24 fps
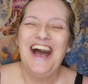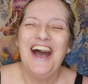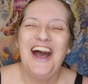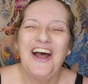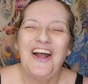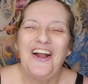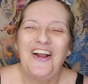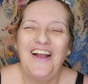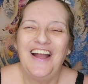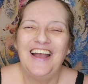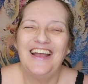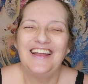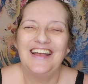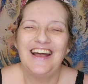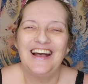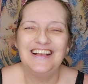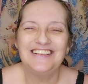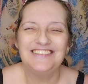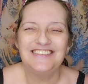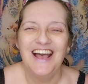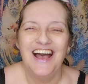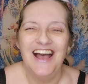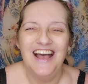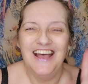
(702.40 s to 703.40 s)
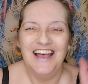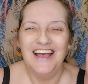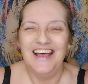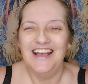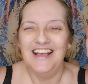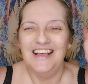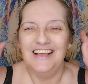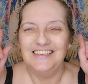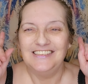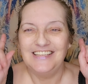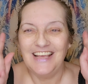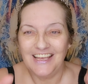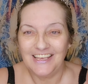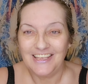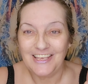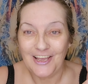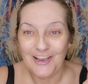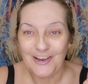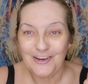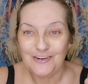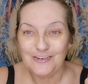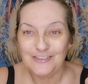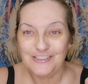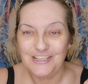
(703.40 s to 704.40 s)
All right, guys. Take
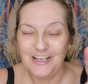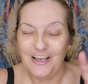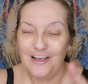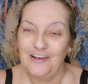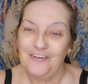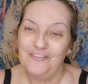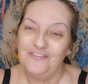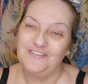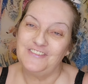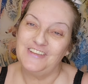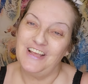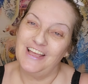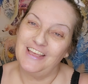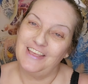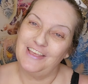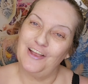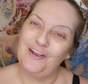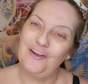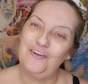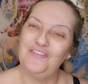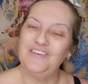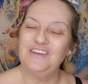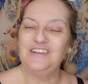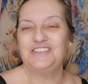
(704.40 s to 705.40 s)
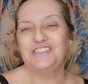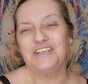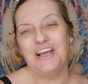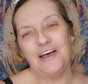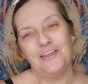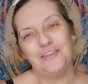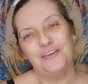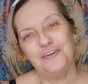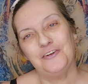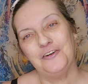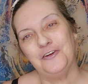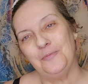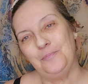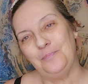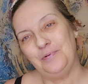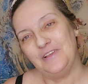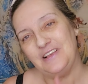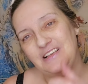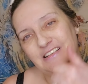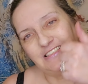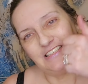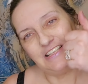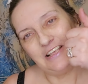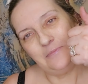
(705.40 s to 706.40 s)
care of yourself. Take care of each other.
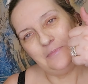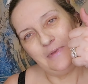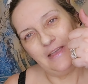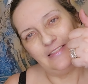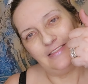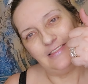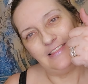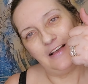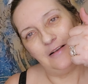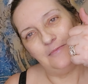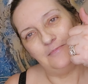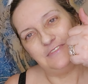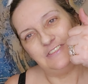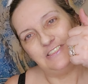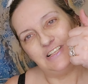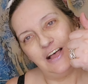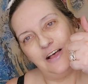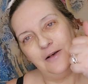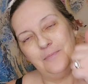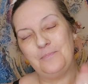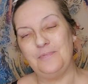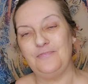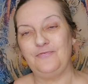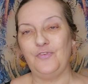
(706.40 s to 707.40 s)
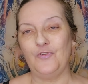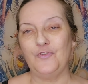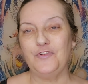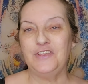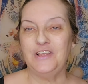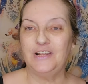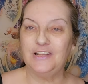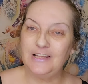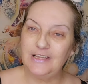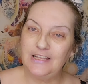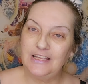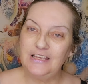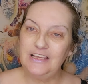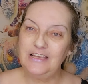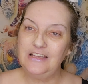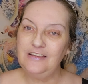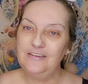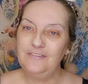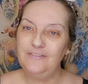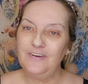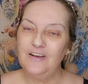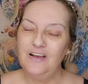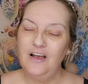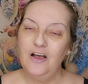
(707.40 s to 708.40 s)
Please give me a thumbs up before you
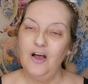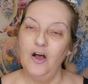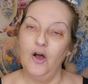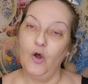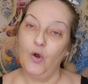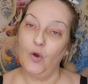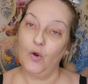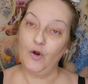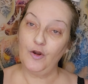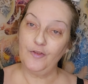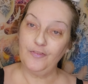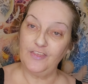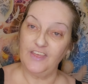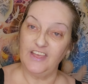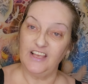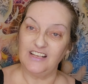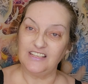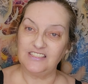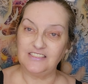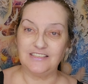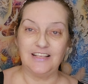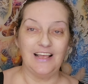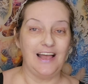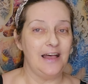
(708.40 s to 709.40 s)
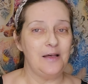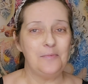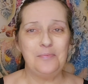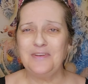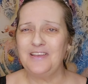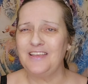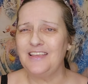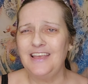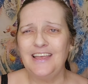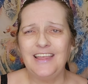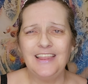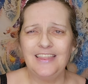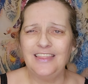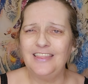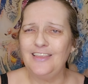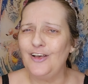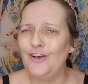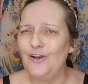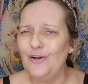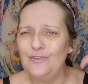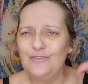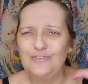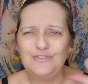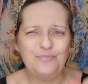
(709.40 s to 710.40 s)
leave. Or this. I've been getting
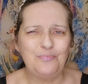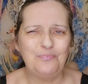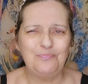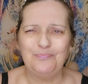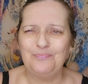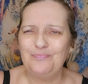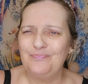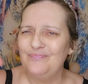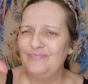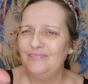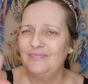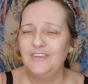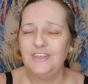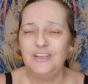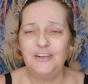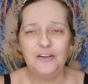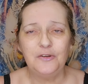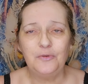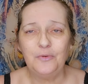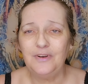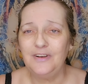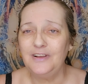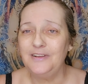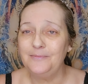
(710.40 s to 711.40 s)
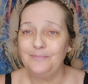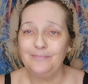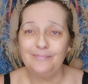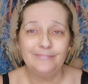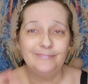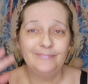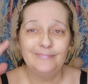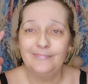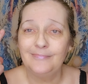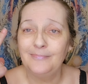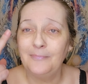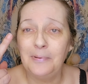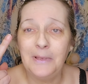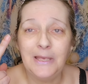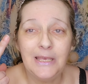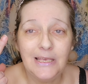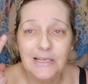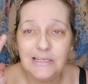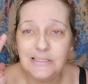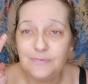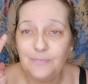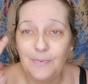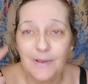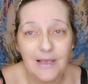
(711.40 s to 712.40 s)
those. You know what?
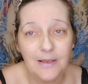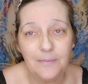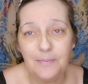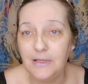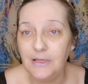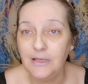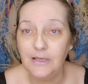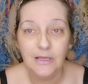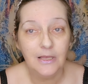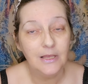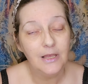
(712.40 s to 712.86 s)
Peace, baby.